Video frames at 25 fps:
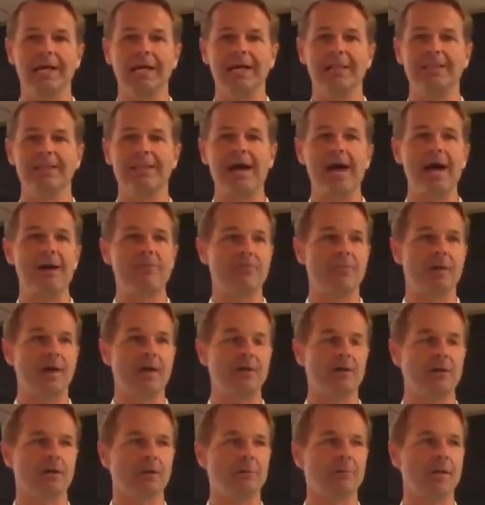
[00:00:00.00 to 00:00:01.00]
And then after
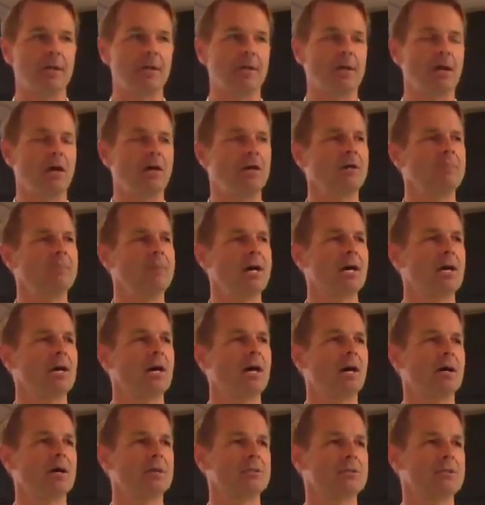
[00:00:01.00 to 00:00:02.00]
that, you're going to be like, oh my
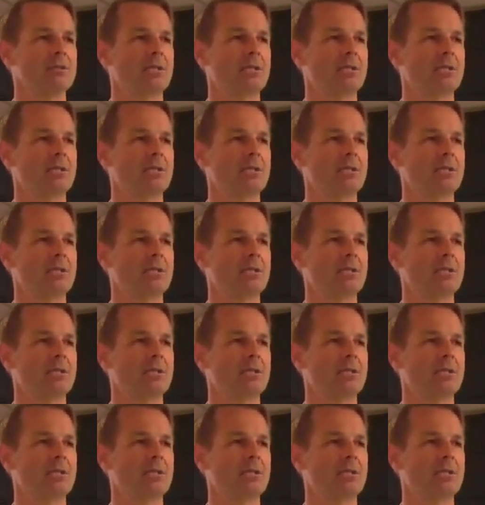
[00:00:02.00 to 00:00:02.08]
gosh.